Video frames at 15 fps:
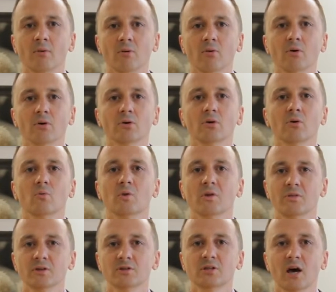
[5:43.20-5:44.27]
board
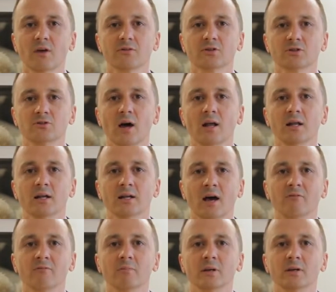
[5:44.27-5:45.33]
with the South Australian
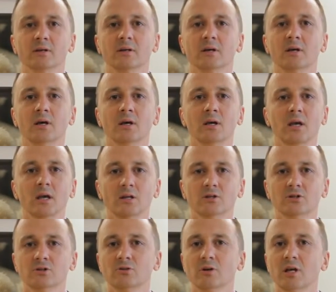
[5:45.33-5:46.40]
Government,
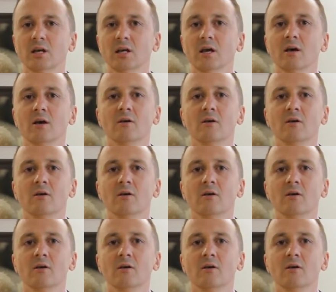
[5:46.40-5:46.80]
industry,